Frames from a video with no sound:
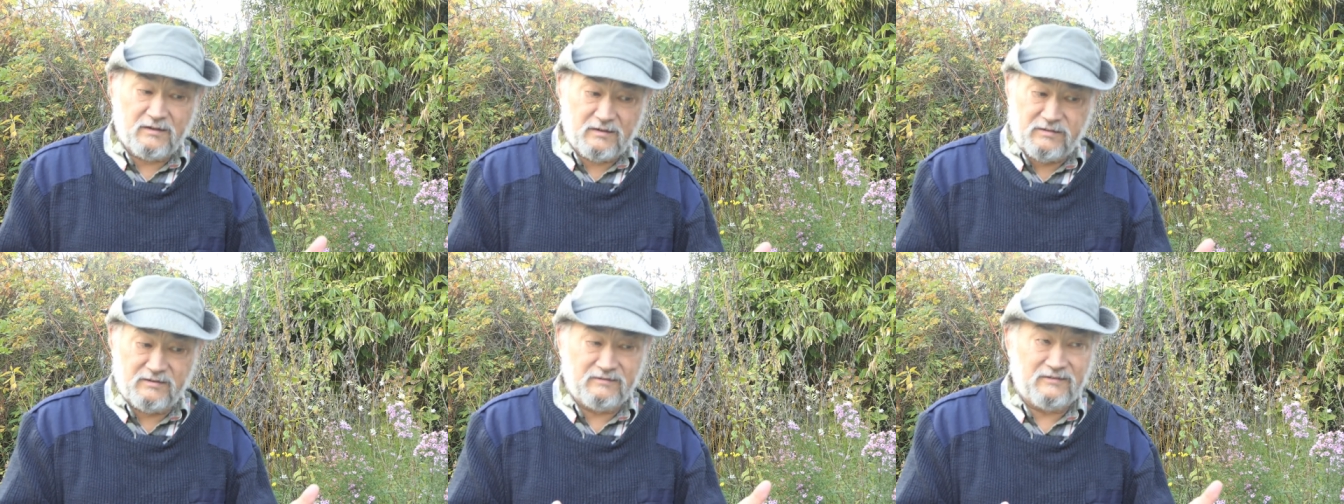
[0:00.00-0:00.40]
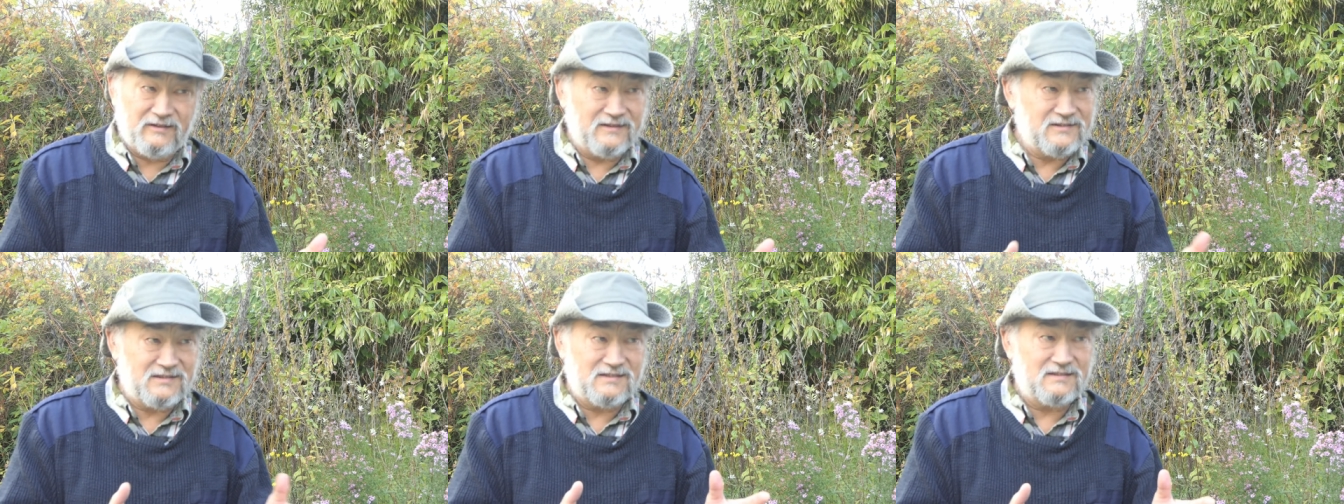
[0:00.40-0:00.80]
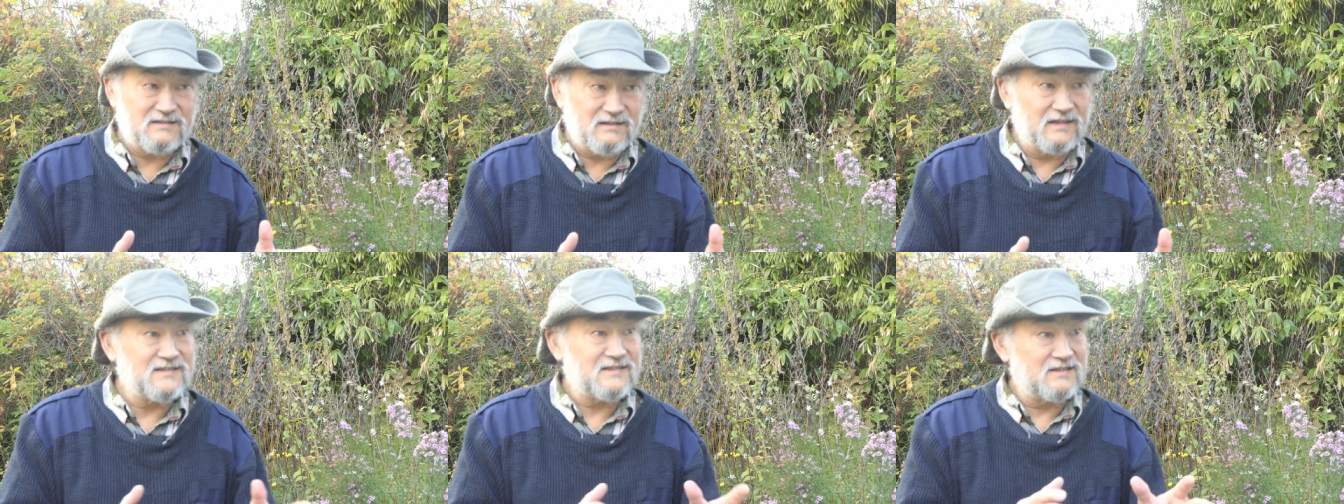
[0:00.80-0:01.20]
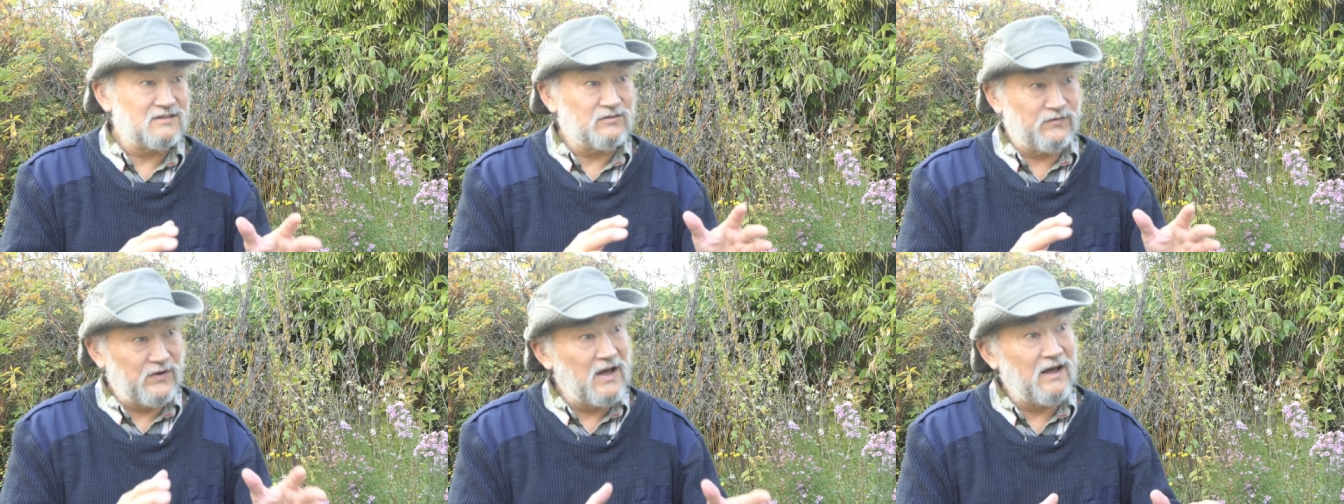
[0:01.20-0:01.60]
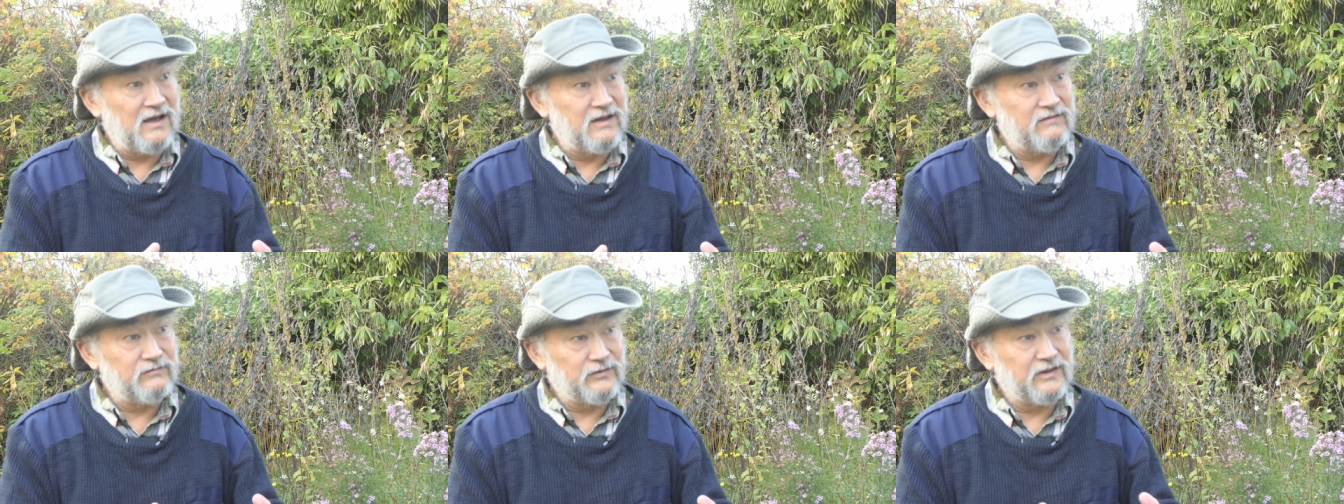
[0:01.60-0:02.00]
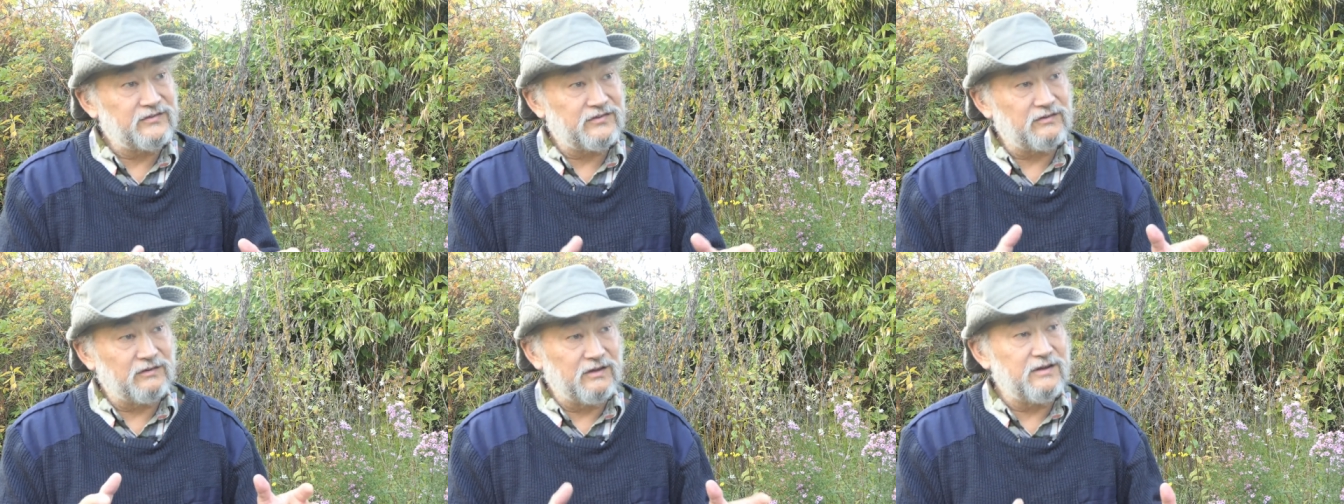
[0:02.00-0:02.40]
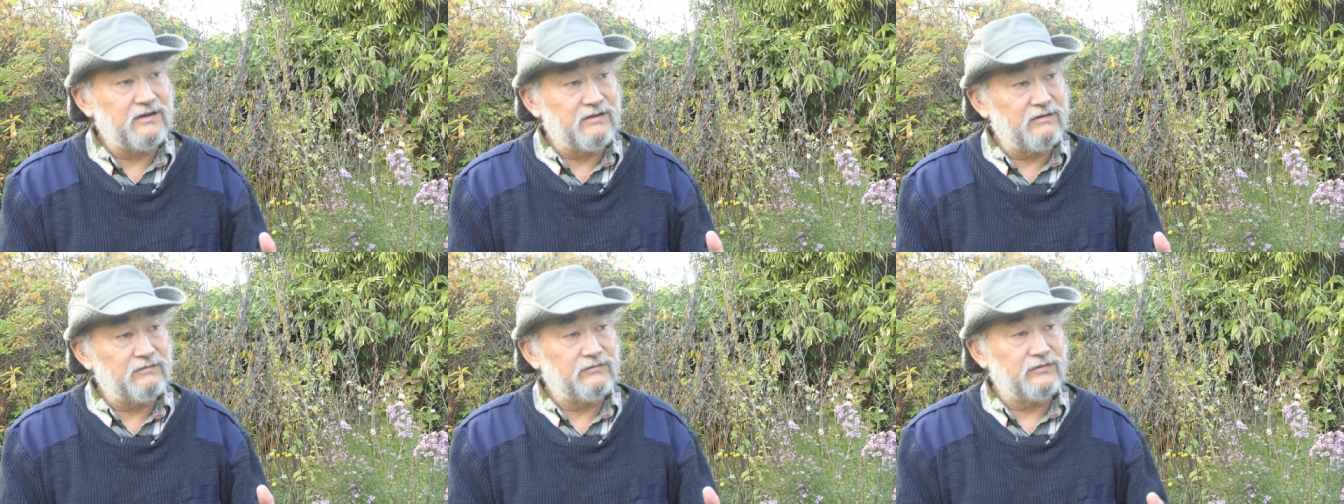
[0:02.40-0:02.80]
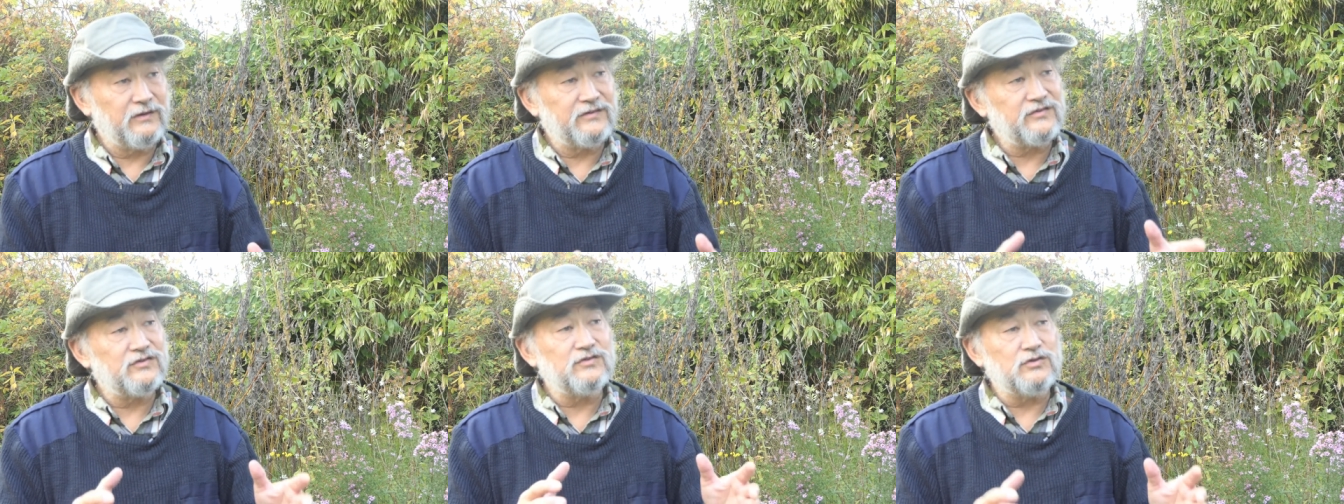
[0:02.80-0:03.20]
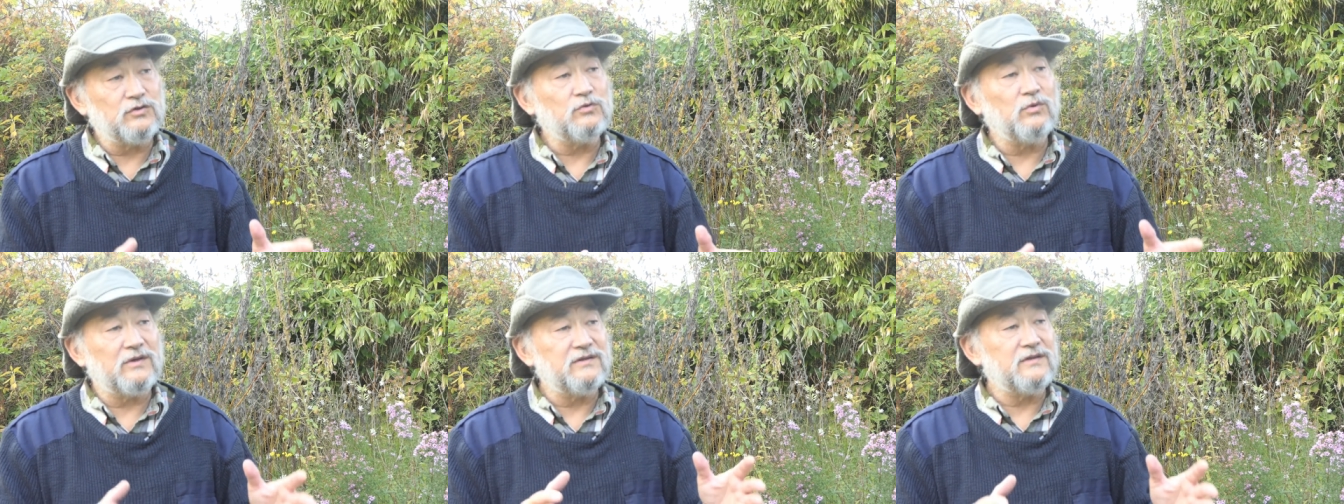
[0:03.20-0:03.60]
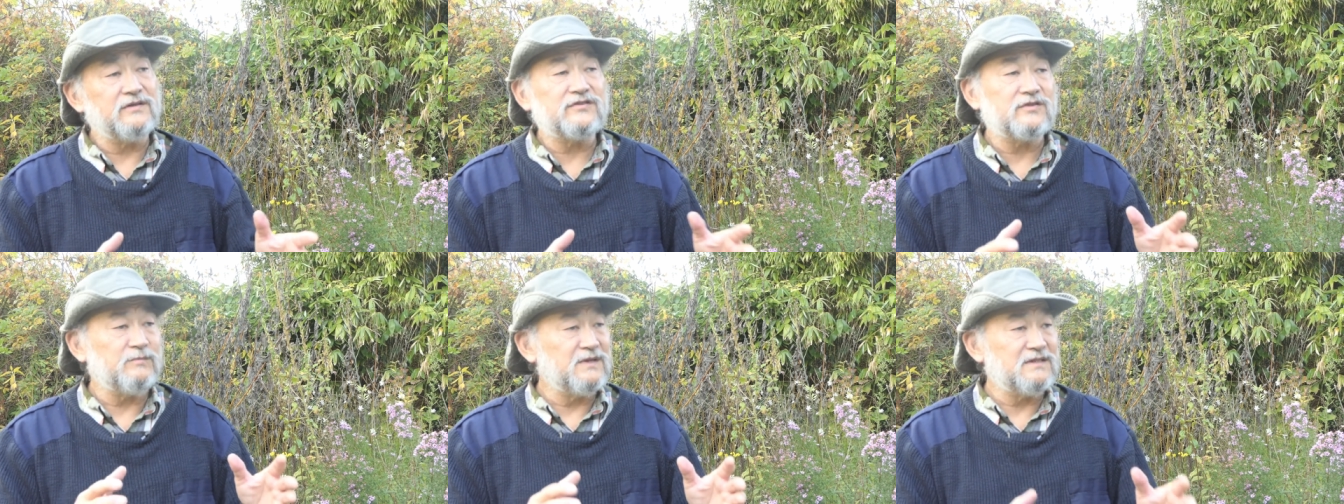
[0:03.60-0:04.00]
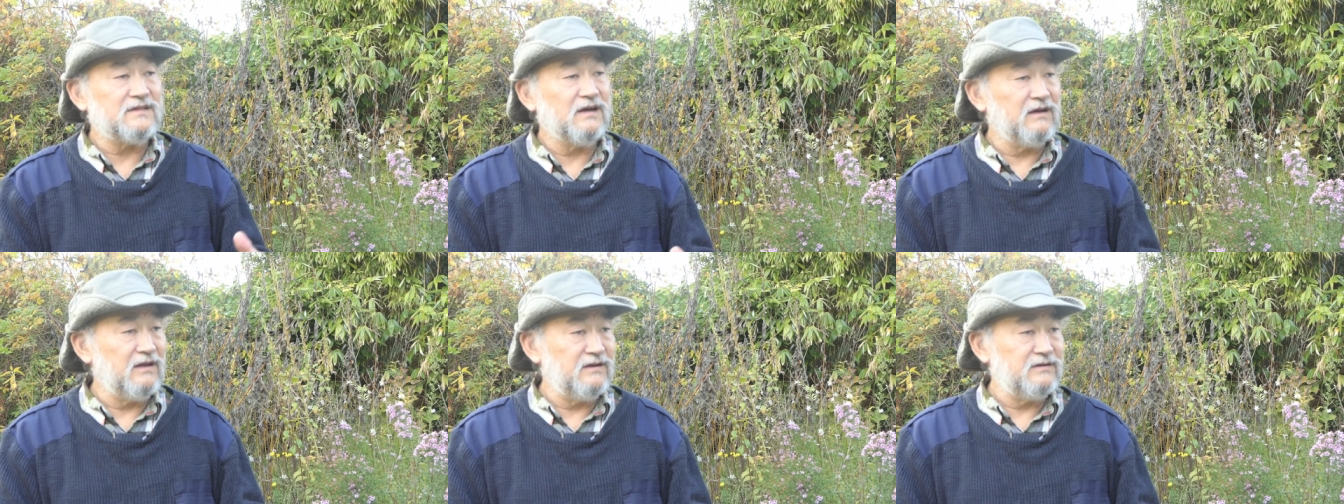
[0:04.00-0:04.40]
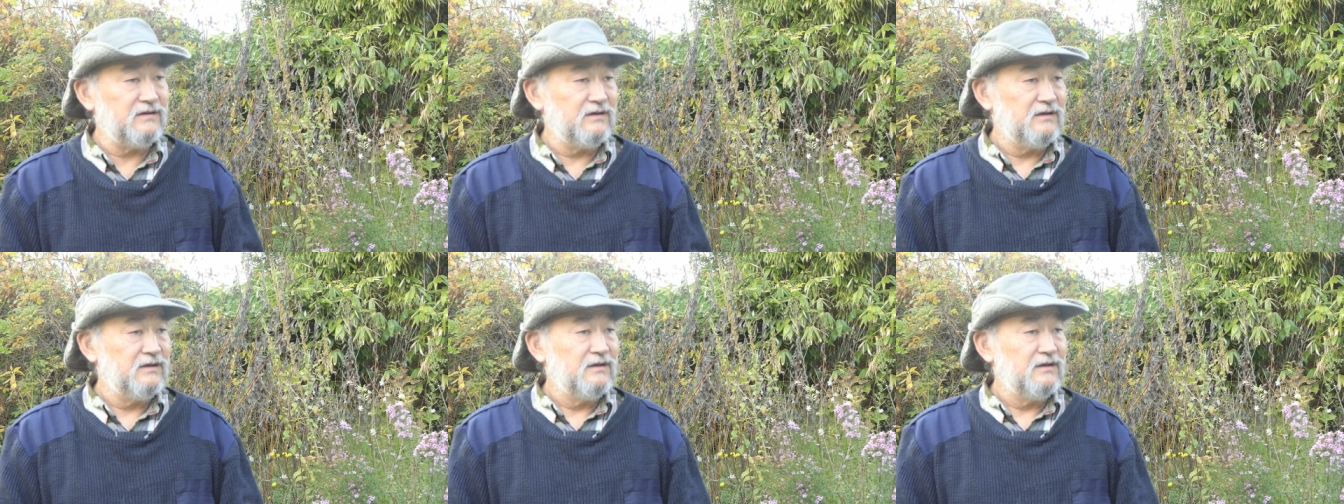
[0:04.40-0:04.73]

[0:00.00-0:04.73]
let's, let's survive, let's live, let's do what needs to be done.